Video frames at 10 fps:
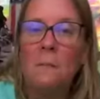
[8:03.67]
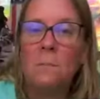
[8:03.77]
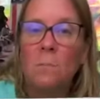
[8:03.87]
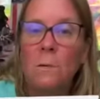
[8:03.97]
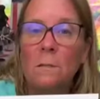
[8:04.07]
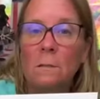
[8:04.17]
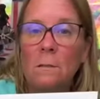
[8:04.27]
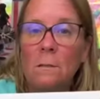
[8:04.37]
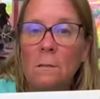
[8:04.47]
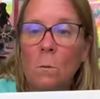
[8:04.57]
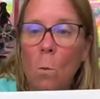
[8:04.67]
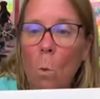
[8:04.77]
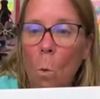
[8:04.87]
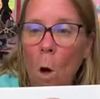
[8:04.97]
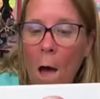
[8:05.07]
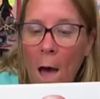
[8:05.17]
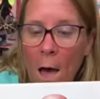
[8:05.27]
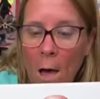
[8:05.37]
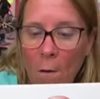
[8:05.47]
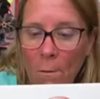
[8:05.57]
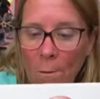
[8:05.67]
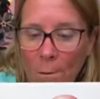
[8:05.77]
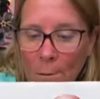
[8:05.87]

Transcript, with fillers: octopus. Wow.